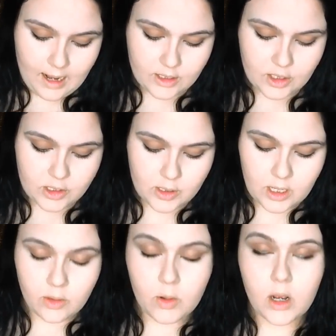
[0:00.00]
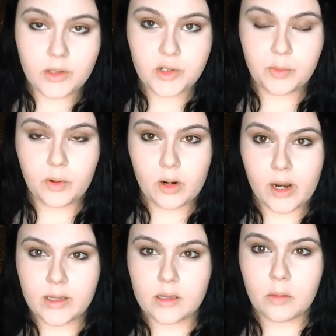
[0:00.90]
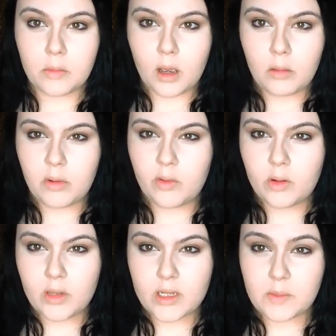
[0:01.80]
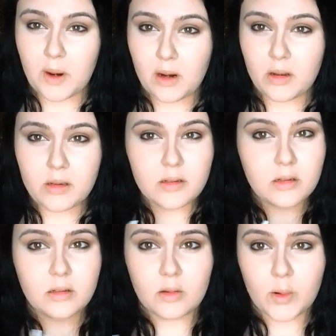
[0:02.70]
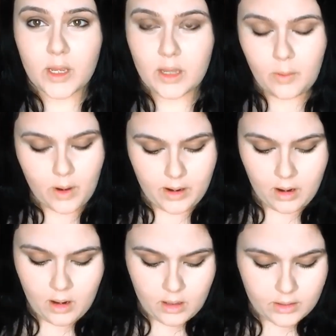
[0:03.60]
There's also another one called Super Orgasm. If you don't like sparkles, don't get that one.